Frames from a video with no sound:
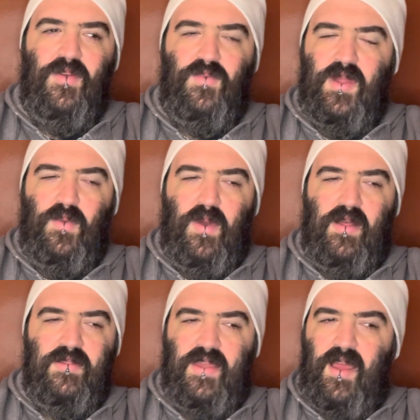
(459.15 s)
Really
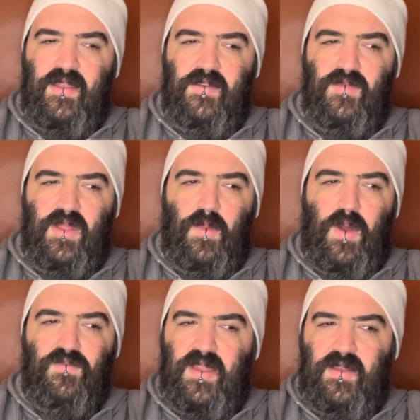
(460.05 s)
well done, really
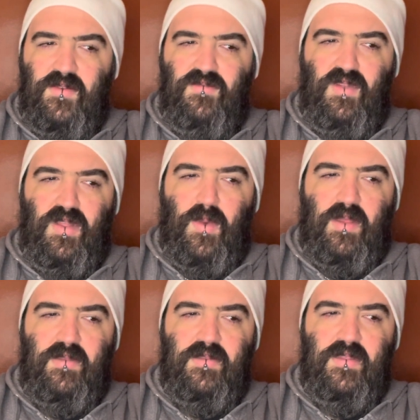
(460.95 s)
well written, really
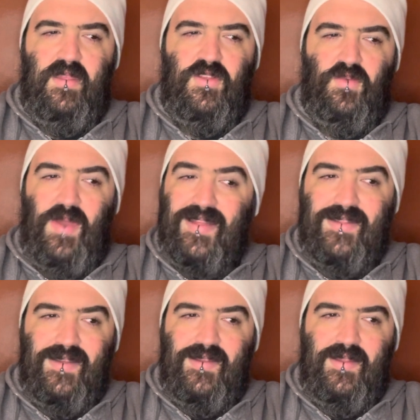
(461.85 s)
well
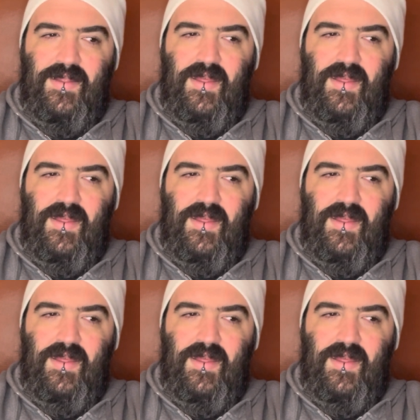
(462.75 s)
directed.